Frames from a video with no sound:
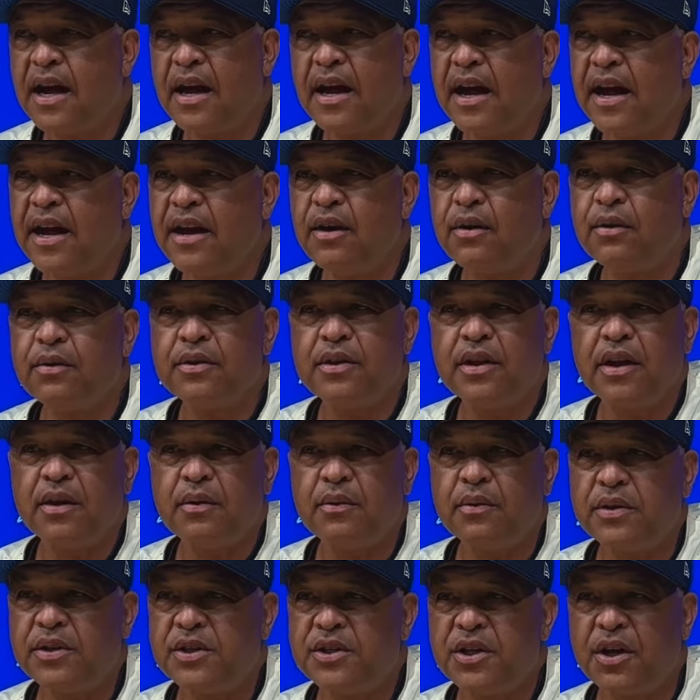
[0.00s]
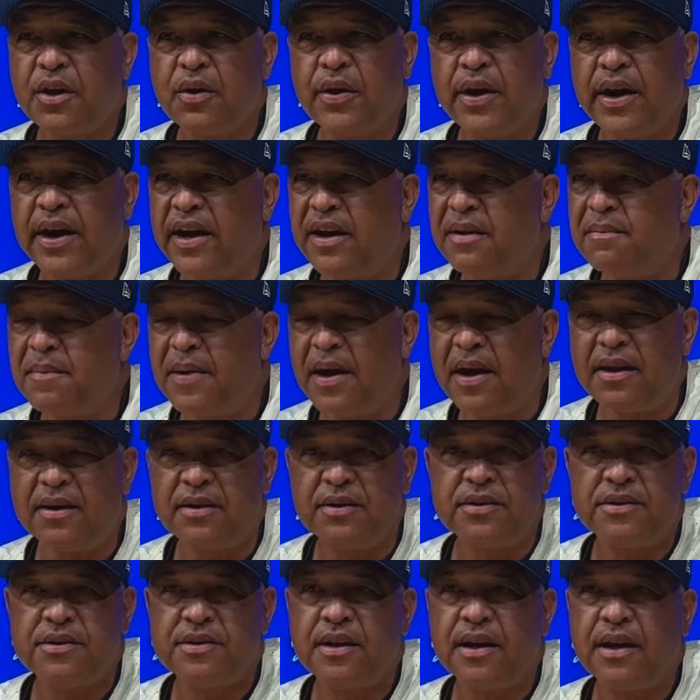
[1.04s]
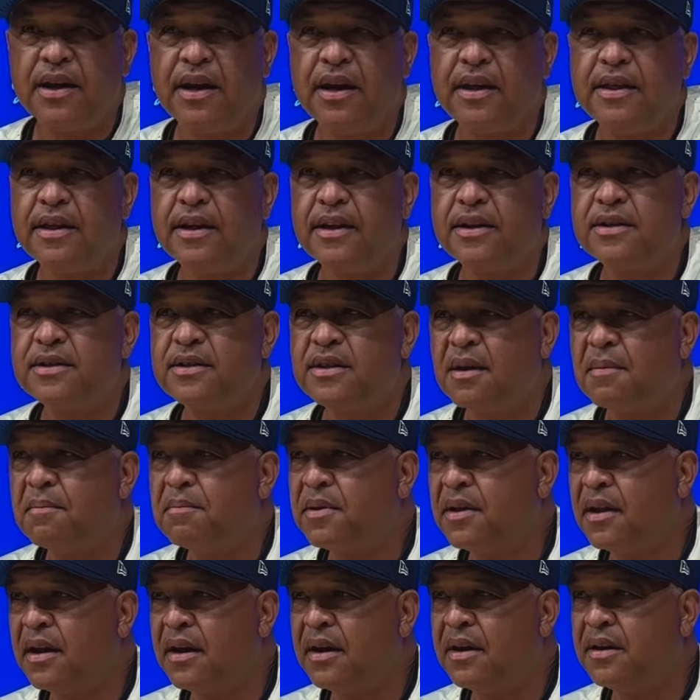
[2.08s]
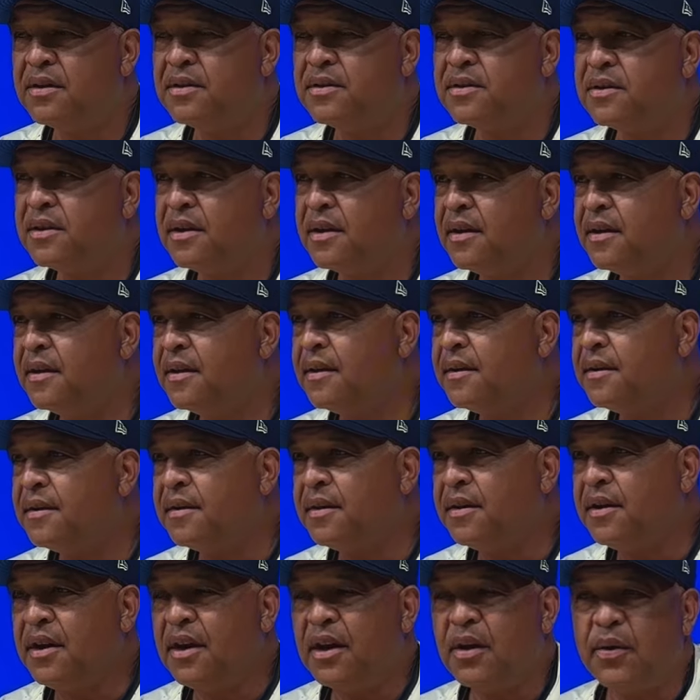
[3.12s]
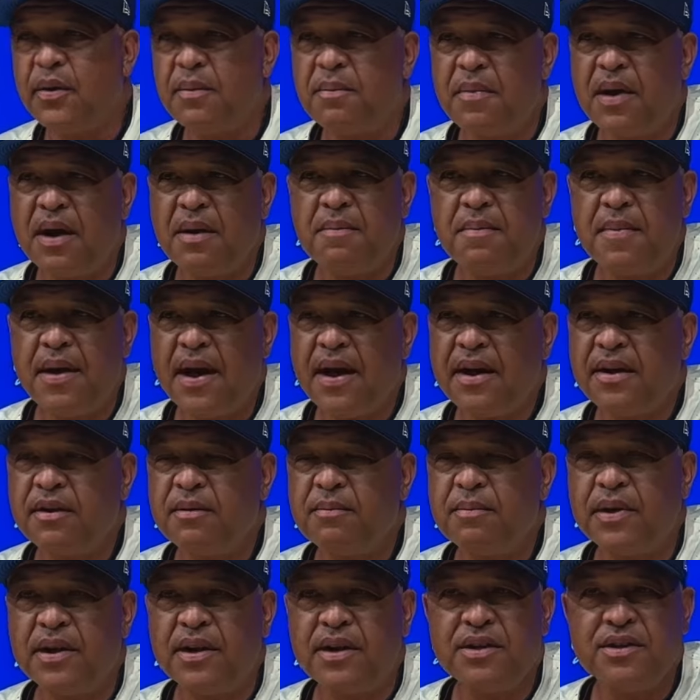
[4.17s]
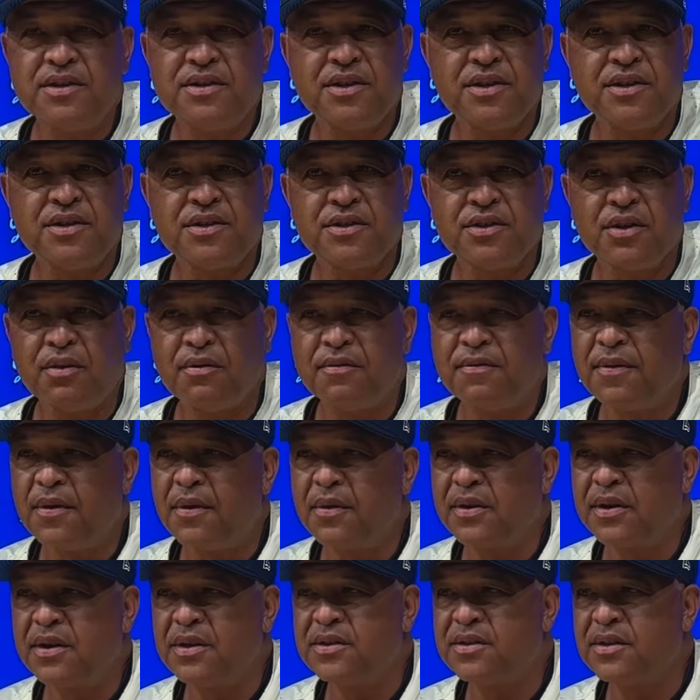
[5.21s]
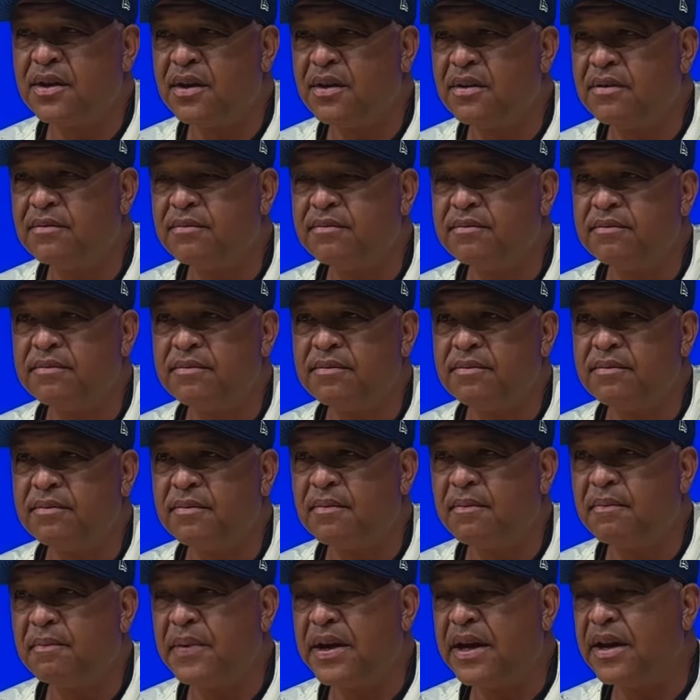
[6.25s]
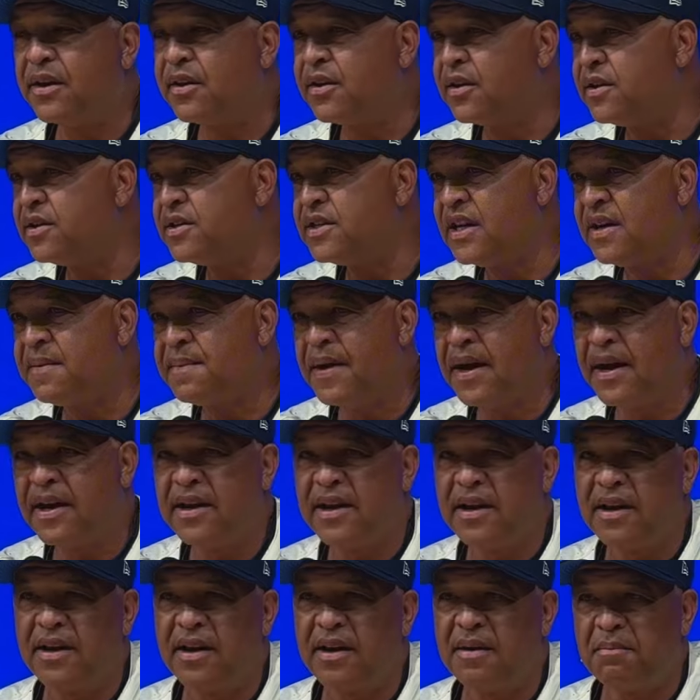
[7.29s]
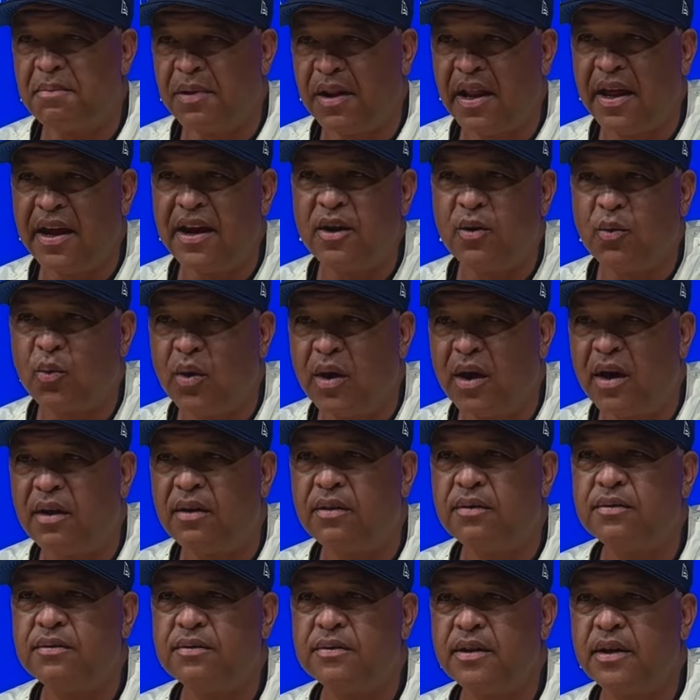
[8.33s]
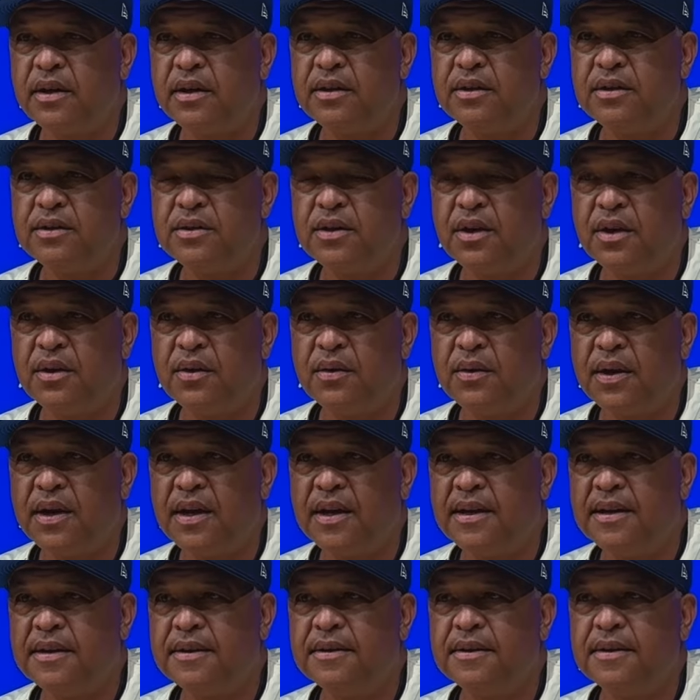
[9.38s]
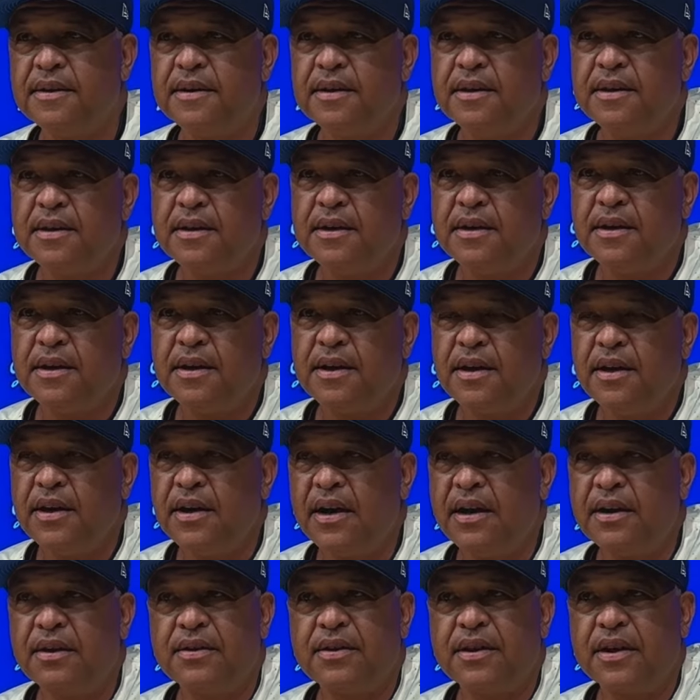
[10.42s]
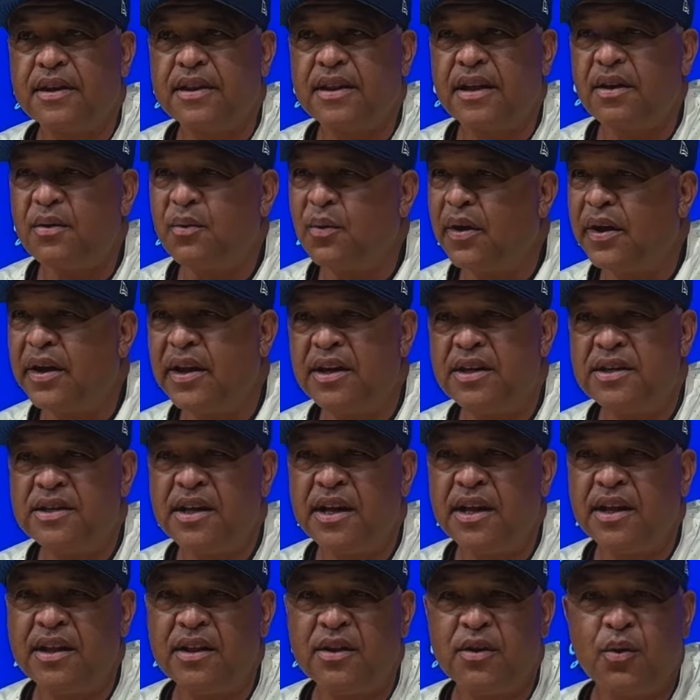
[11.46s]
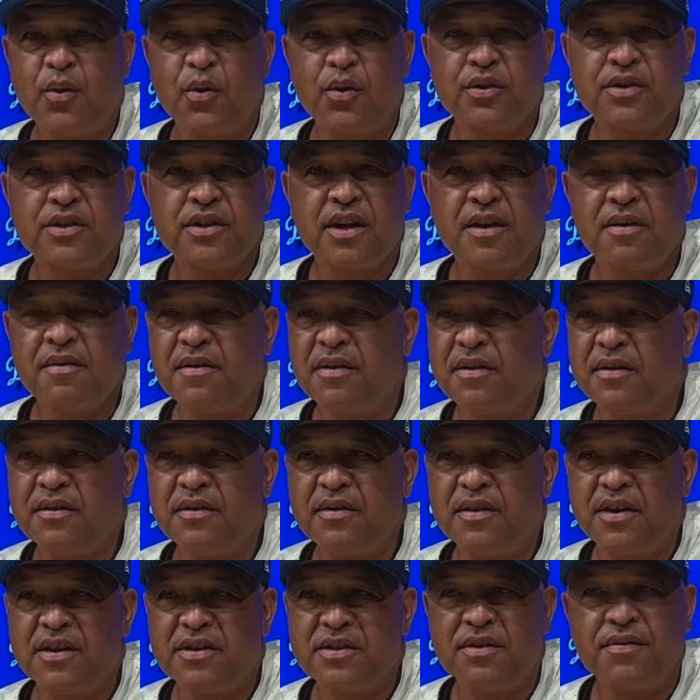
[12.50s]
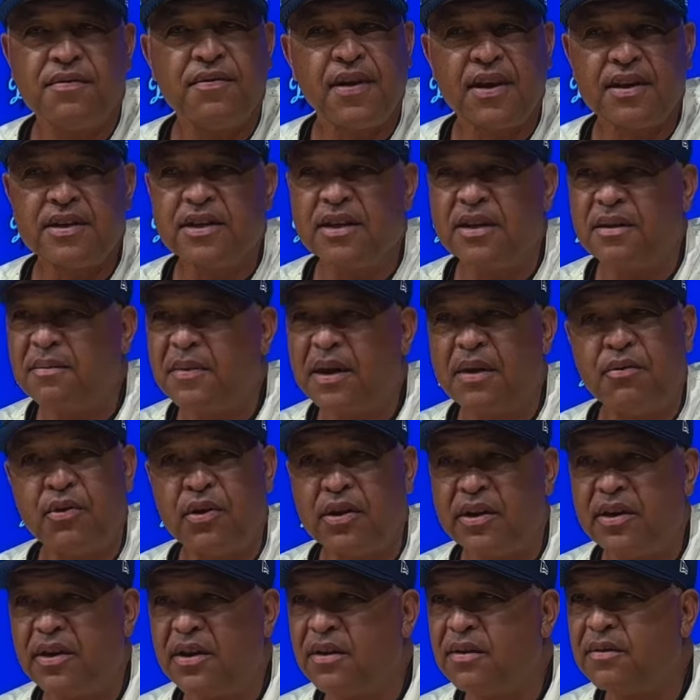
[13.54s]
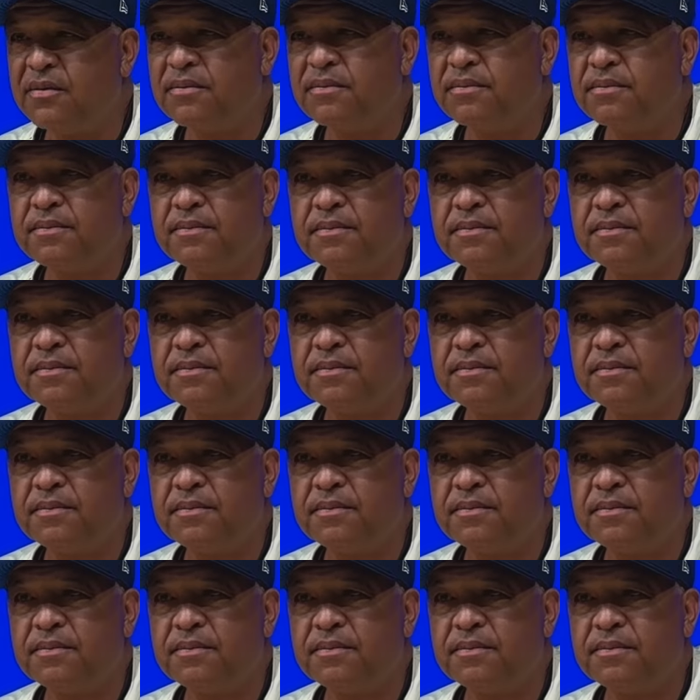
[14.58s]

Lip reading: I don't think with Shohei it matters. I think some players, it might matter, but he's just so focused on being a good teammate and playing well. And so, I don't think that where he's hitting the order is affecting him. I really don't.